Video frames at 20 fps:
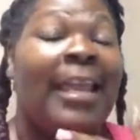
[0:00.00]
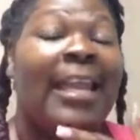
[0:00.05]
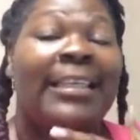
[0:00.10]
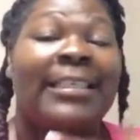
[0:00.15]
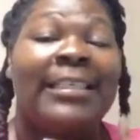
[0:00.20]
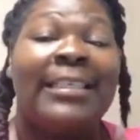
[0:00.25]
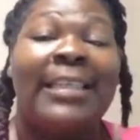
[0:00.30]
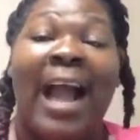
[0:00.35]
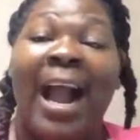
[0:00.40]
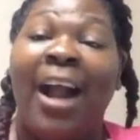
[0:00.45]

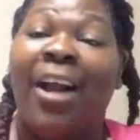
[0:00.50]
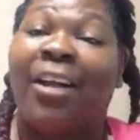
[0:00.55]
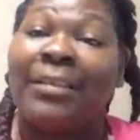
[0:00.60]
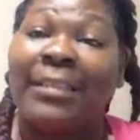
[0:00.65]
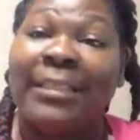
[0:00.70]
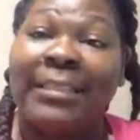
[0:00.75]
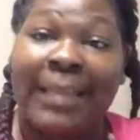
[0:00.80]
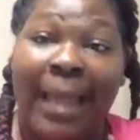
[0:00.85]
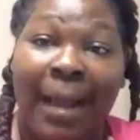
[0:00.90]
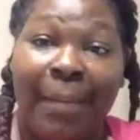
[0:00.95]
It's not
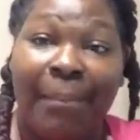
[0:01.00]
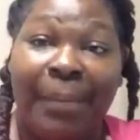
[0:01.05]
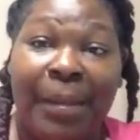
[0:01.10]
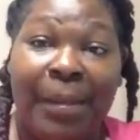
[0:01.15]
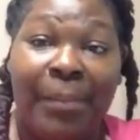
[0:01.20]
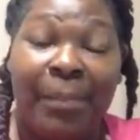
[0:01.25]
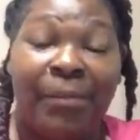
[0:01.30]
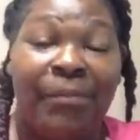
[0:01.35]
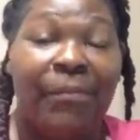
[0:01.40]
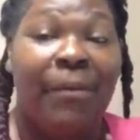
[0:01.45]
going to stop
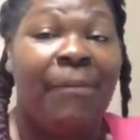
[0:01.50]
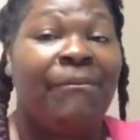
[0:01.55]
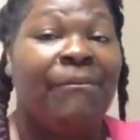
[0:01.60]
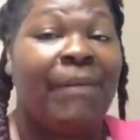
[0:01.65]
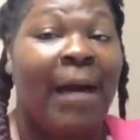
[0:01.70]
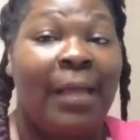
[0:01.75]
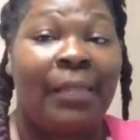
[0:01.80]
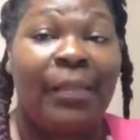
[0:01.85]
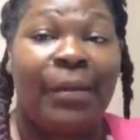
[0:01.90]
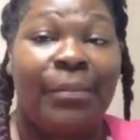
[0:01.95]
people from
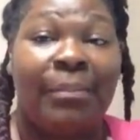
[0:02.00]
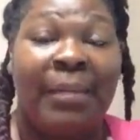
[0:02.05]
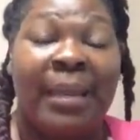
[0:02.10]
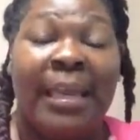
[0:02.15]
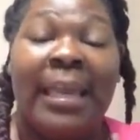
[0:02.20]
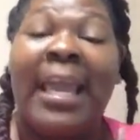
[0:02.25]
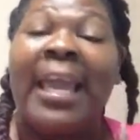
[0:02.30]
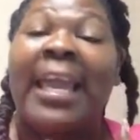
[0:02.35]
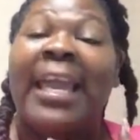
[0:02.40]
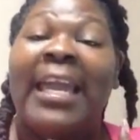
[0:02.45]
following
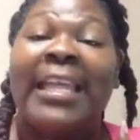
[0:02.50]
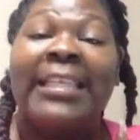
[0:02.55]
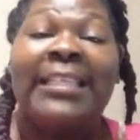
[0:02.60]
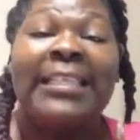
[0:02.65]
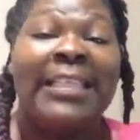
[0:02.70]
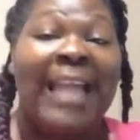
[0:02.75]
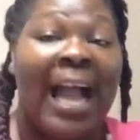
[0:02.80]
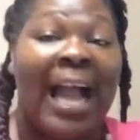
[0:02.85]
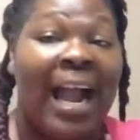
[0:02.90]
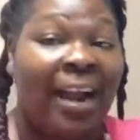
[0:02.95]
me.
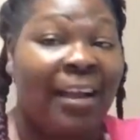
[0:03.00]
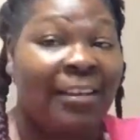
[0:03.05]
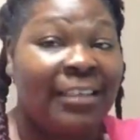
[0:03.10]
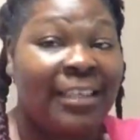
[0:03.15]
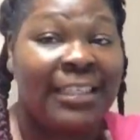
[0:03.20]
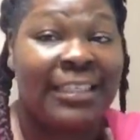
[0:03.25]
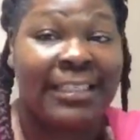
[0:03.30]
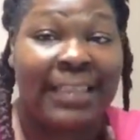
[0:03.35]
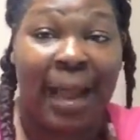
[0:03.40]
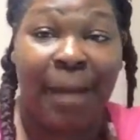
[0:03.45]
It's not going
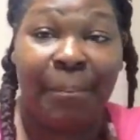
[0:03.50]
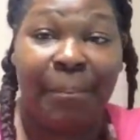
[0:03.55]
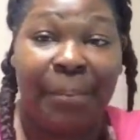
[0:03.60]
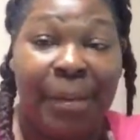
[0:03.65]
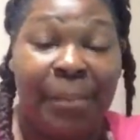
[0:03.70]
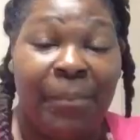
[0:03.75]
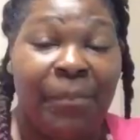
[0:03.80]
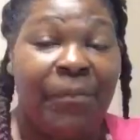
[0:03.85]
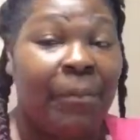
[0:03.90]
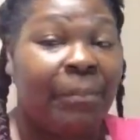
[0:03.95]
to stop
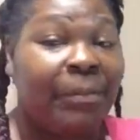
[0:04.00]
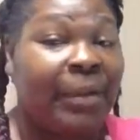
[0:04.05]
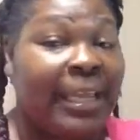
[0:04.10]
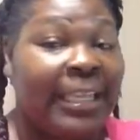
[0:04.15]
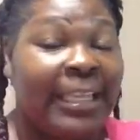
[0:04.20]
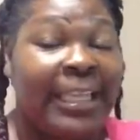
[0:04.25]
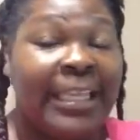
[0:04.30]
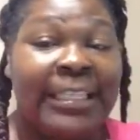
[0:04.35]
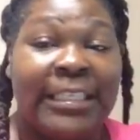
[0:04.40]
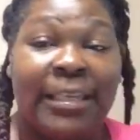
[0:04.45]
people from
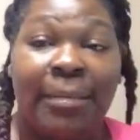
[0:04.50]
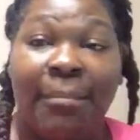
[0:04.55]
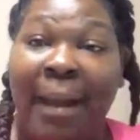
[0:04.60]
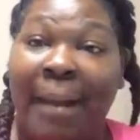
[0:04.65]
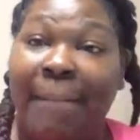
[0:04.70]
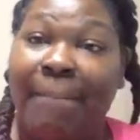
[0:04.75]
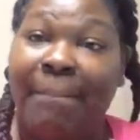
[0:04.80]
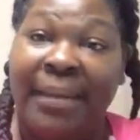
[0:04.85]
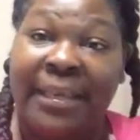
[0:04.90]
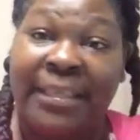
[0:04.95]
getting into
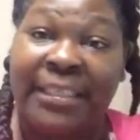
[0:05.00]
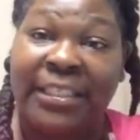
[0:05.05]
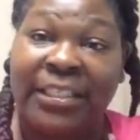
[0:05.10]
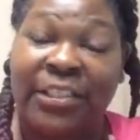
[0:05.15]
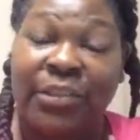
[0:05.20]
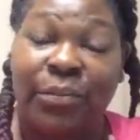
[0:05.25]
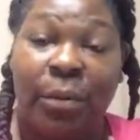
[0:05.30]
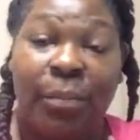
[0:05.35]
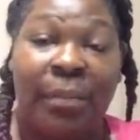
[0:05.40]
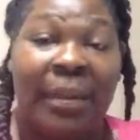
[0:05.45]
my
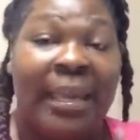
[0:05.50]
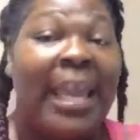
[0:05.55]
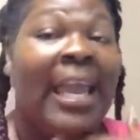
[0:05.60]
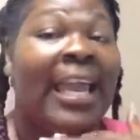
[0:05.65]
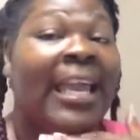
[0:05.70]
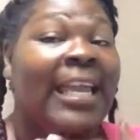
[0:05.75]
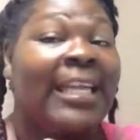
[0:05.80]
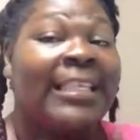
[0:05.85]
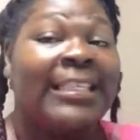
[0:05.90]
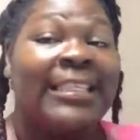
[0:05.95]
business with me.
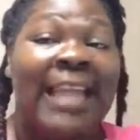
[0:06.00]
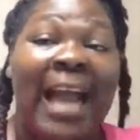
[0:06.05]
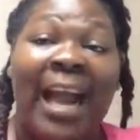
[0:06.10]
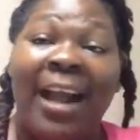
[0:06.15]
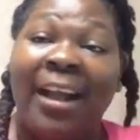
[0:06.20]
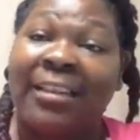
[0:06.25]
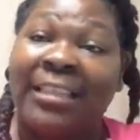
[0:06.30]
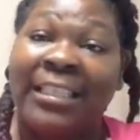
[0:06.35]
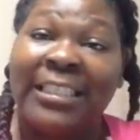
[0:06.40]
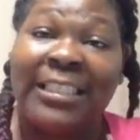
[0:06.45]
It's
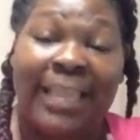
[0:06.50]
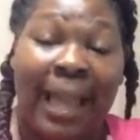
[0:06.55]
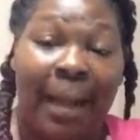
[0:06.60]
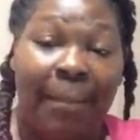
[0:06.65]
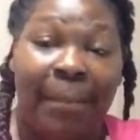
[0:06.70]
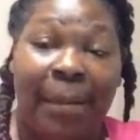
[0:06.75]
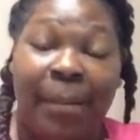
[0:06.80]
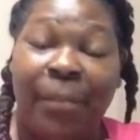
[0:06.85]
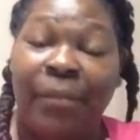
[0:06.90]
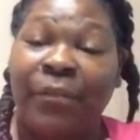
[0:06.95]
not going to
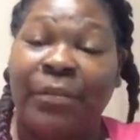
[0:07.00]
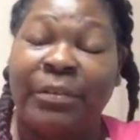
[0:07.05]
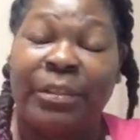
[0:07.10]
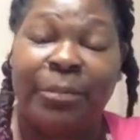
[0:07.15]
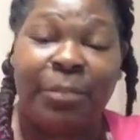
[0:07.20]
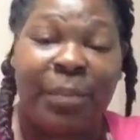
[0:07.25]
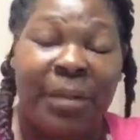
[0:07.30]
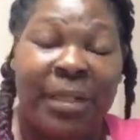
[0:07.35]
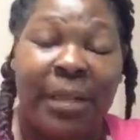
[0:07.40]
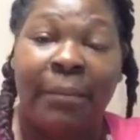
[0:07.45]
stop people from
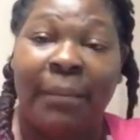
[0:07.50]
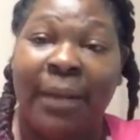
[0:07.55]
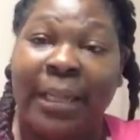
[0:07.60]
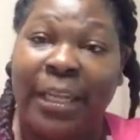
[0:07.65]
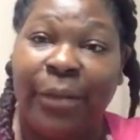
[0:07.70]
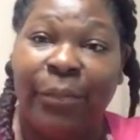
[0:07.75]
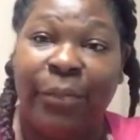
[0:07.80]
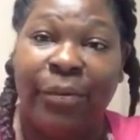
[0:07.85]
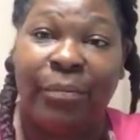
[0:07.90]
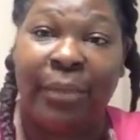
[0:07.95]
spending
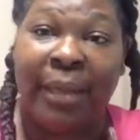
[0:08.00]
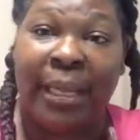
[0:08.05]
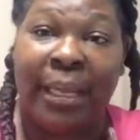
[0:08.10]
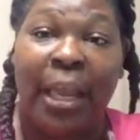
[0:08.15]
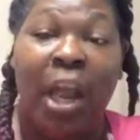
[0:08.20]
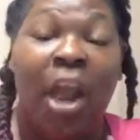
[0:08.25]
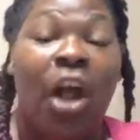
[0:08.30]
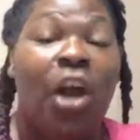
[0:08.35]
money with me.